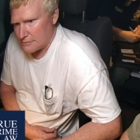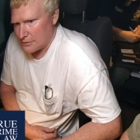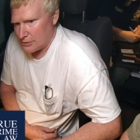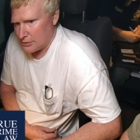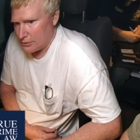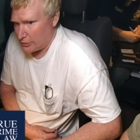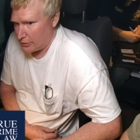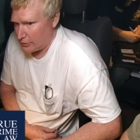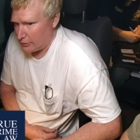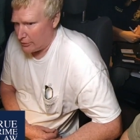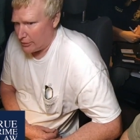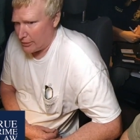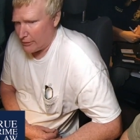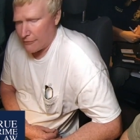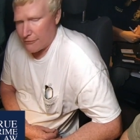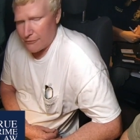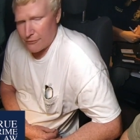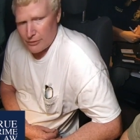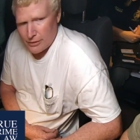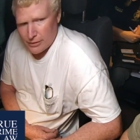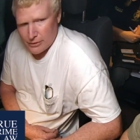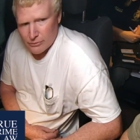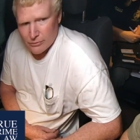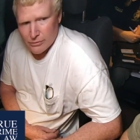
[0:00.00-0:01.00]
you know, they're
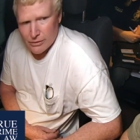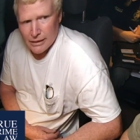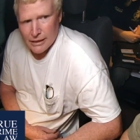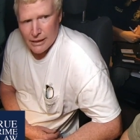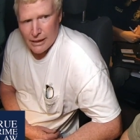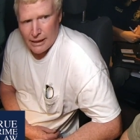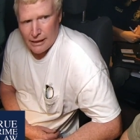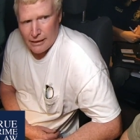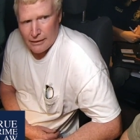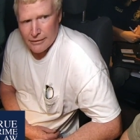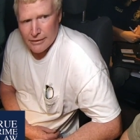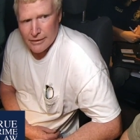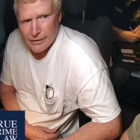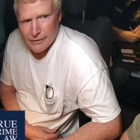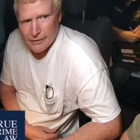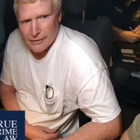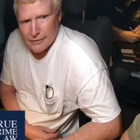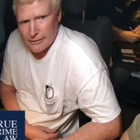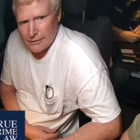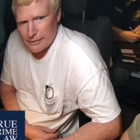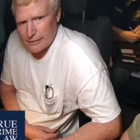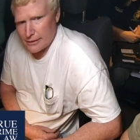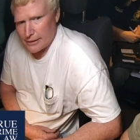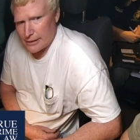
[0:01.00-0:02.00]
frequently out
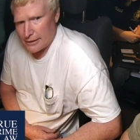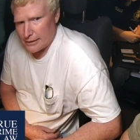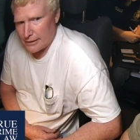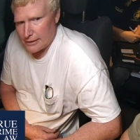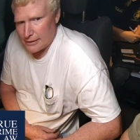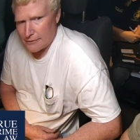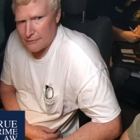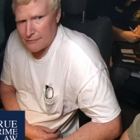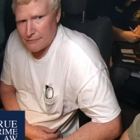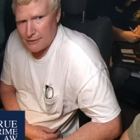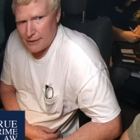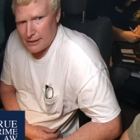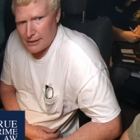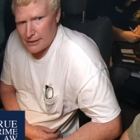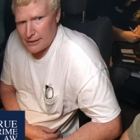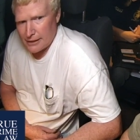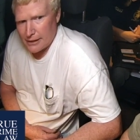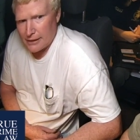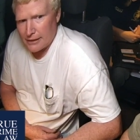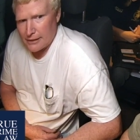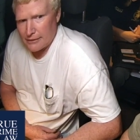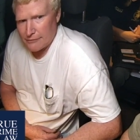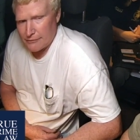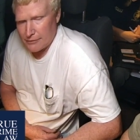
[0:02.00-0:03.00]
here. Mm-hmm. I need to find
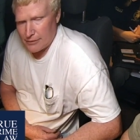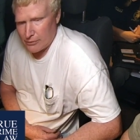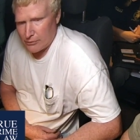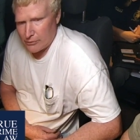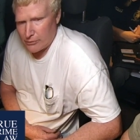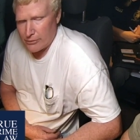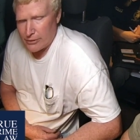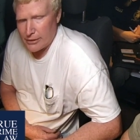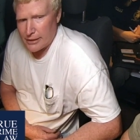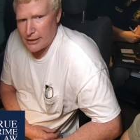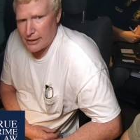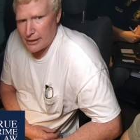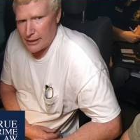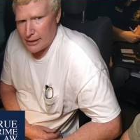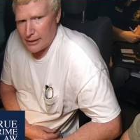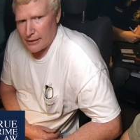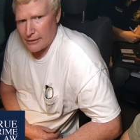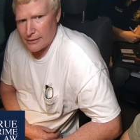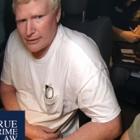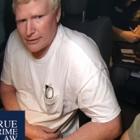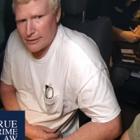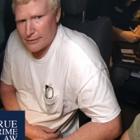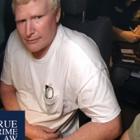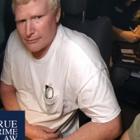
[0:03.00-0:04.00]
out if there were any
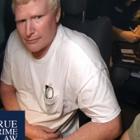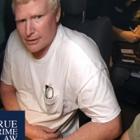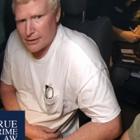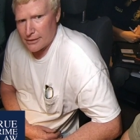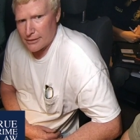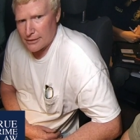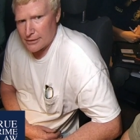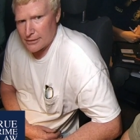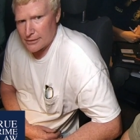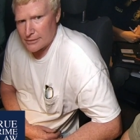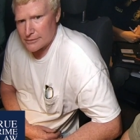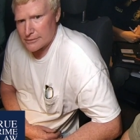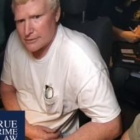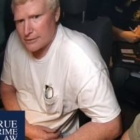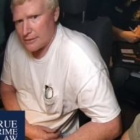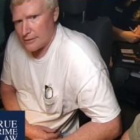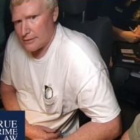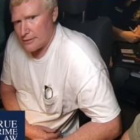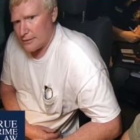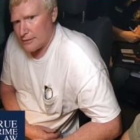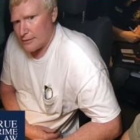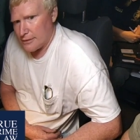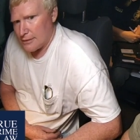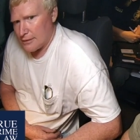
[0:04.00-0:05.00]
out here because
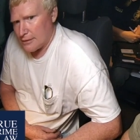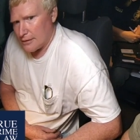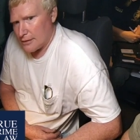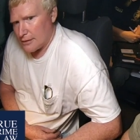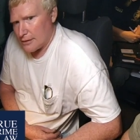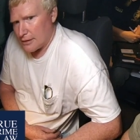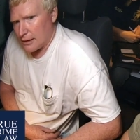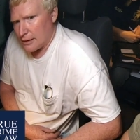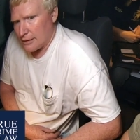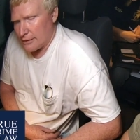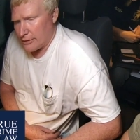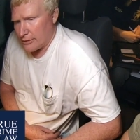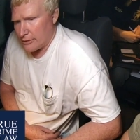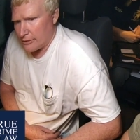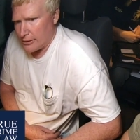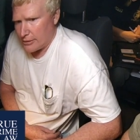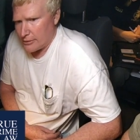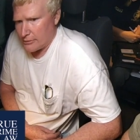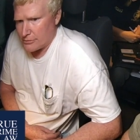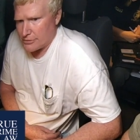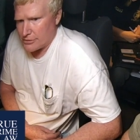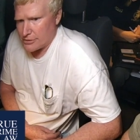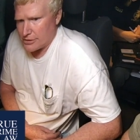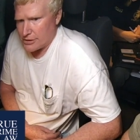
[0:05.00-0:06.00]
I know
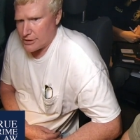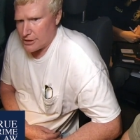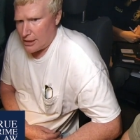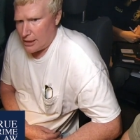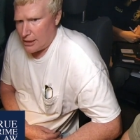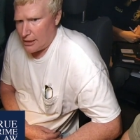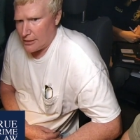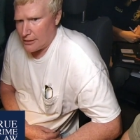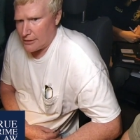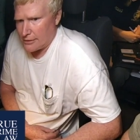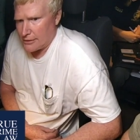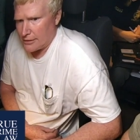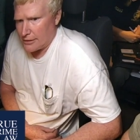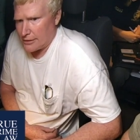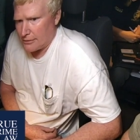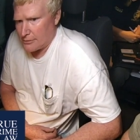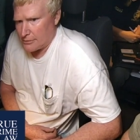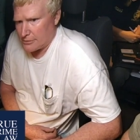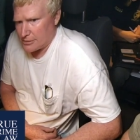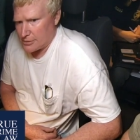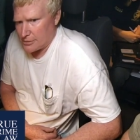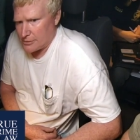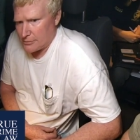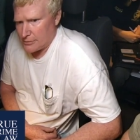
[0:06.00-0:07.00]
there was a shotgun. There
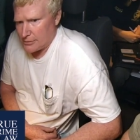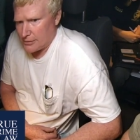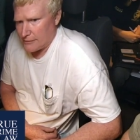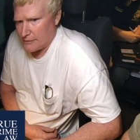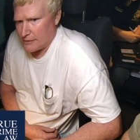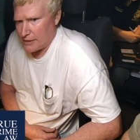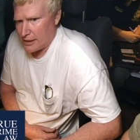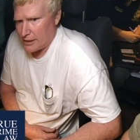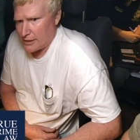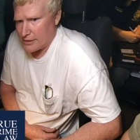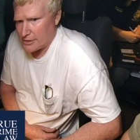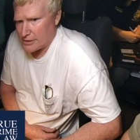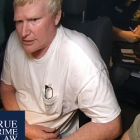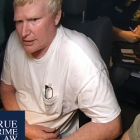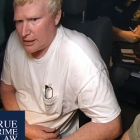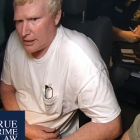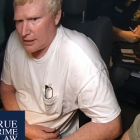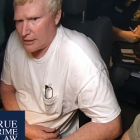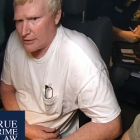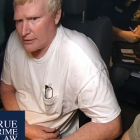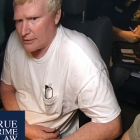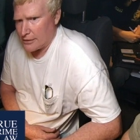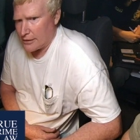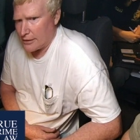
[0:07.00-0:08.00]
was a 12 gauge
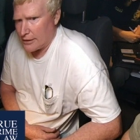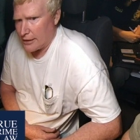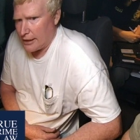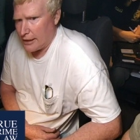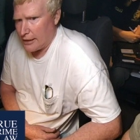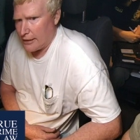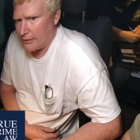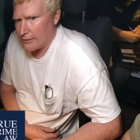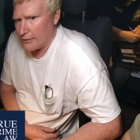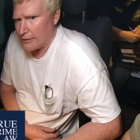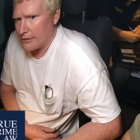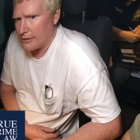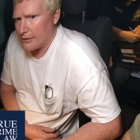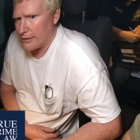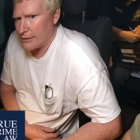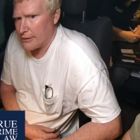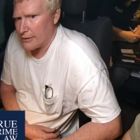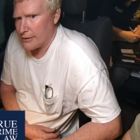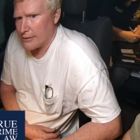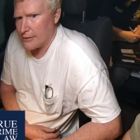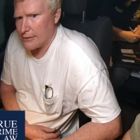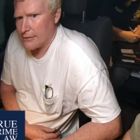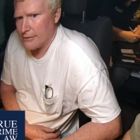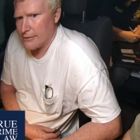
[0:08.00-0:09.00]
shotgun out
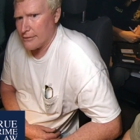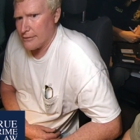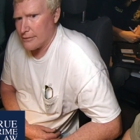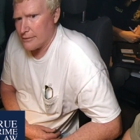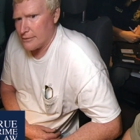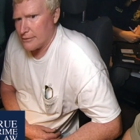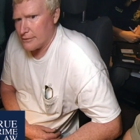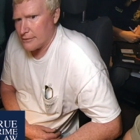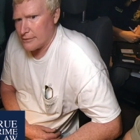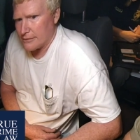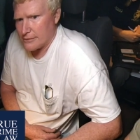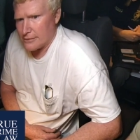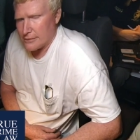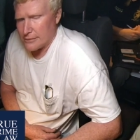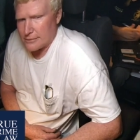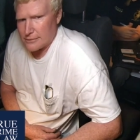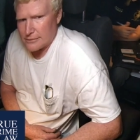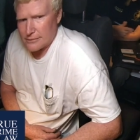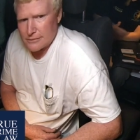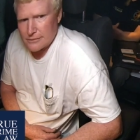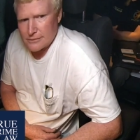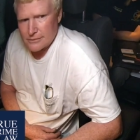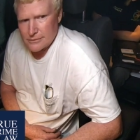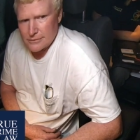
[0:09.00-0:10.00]
here
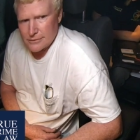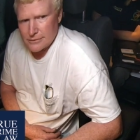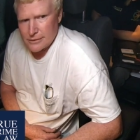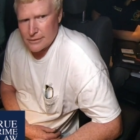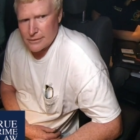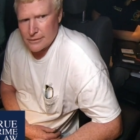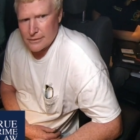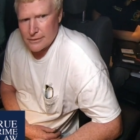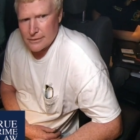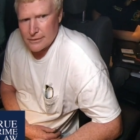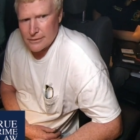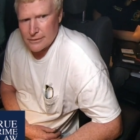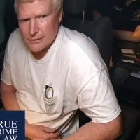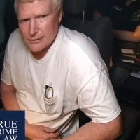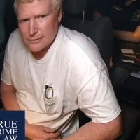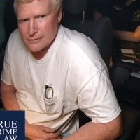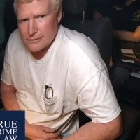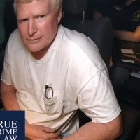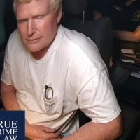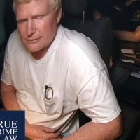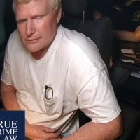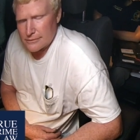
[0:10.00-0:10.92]
uh,